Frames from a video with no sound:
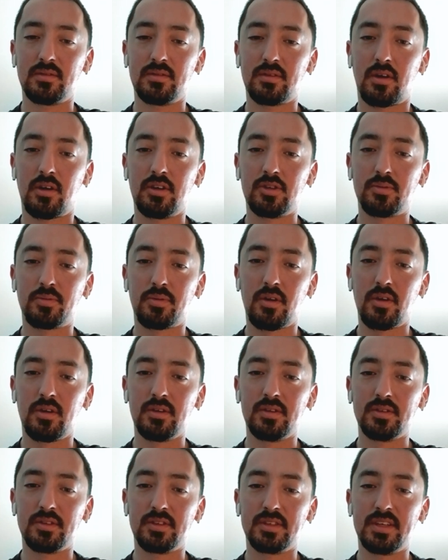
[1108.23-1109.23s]
Hardest
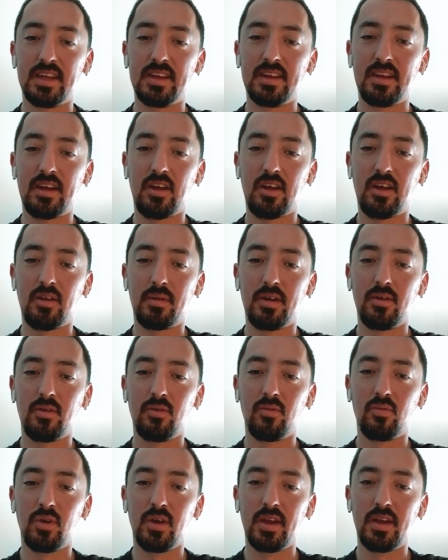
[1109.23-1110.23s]
part is getting out of my
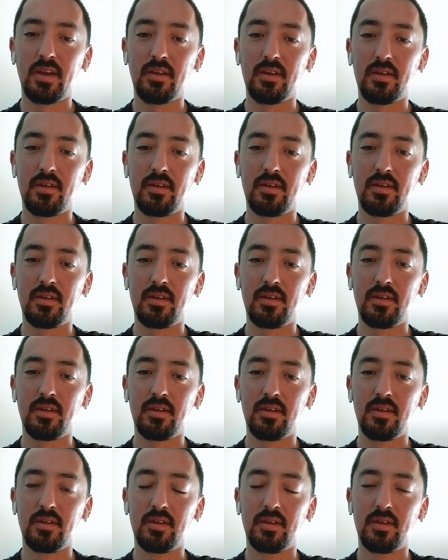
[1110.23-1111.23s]
own way,
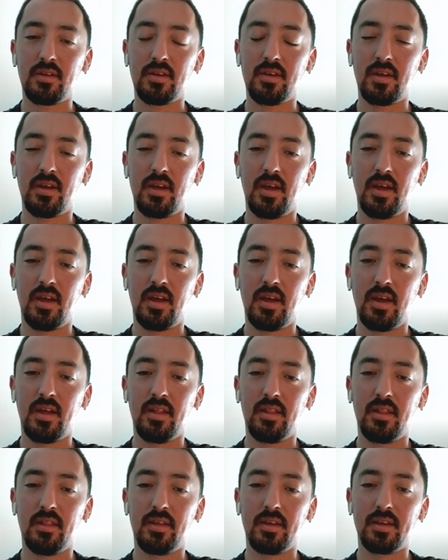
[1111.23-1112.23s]

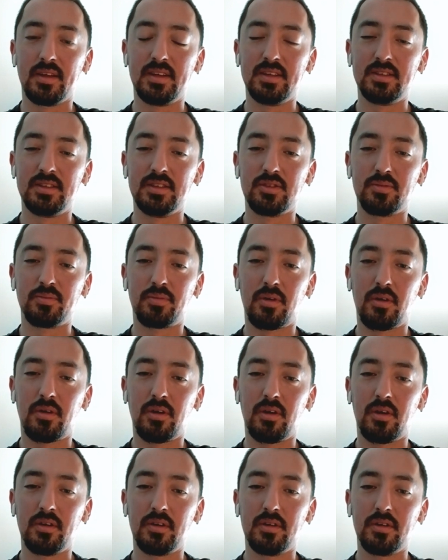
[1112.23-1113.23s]
and the easiest
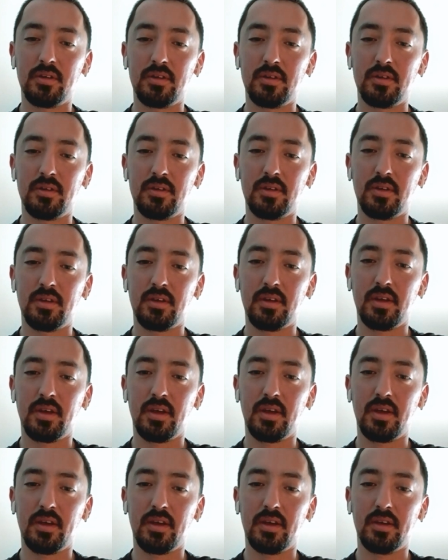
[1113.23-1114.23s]
part
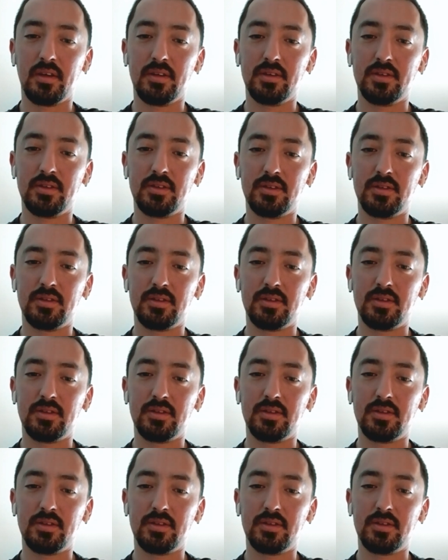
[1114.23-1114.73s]
is